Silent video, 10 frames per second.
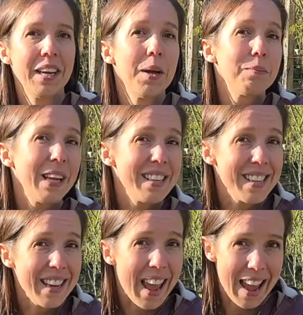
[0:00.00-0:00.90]

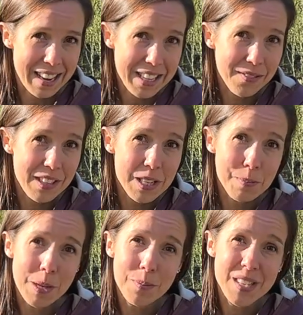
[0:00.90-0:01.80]
Planting any of these
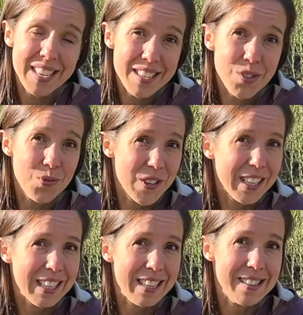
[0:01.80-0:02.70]
bulbs is
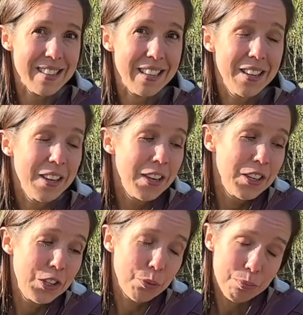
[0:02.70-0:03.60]
really easy.
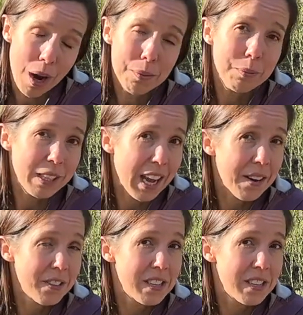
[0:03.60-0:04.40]
You'll probably have to